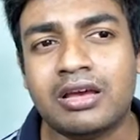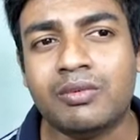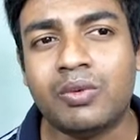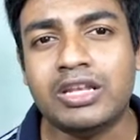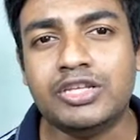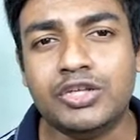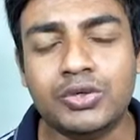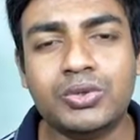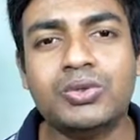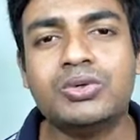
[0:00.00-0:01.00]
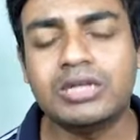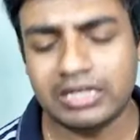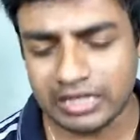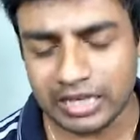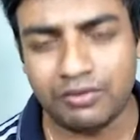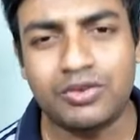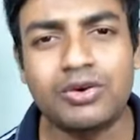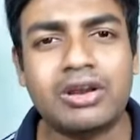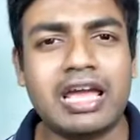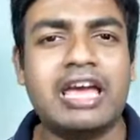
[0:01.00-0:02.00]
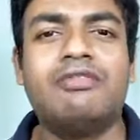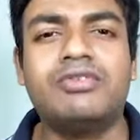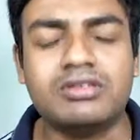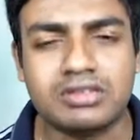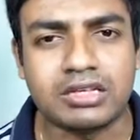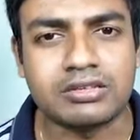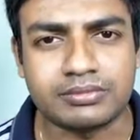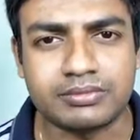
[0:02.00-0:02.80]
when you give your everything,